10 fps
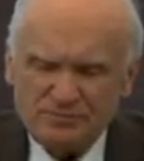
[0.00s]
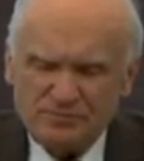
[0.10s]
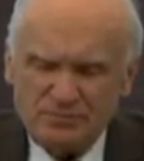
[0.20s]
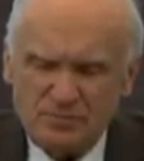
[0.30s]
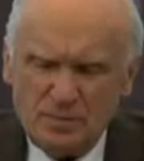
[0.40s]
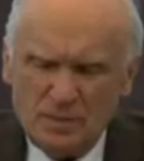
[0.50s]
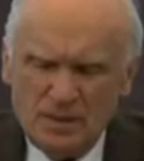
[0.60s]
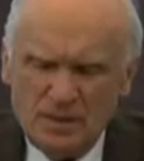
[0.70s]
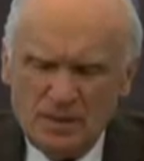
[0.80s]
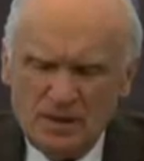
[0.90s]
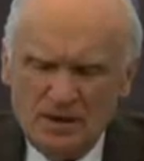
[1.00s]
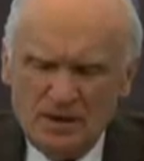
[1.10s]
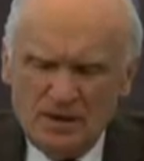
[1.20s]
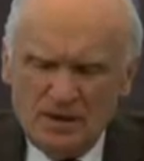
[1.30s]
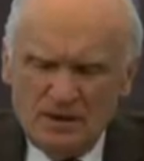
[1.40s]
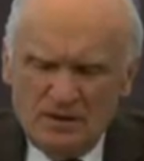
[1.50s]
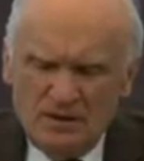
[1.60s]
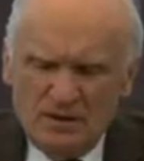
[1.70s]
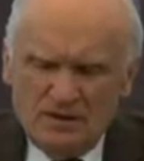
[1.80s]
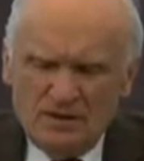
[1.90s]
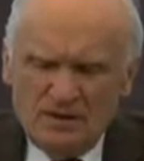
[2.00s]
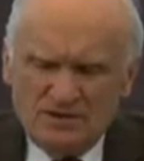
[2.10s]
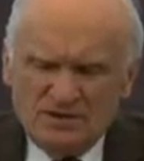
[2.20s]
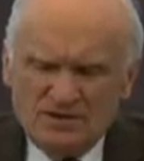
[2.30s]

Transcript: I think that these words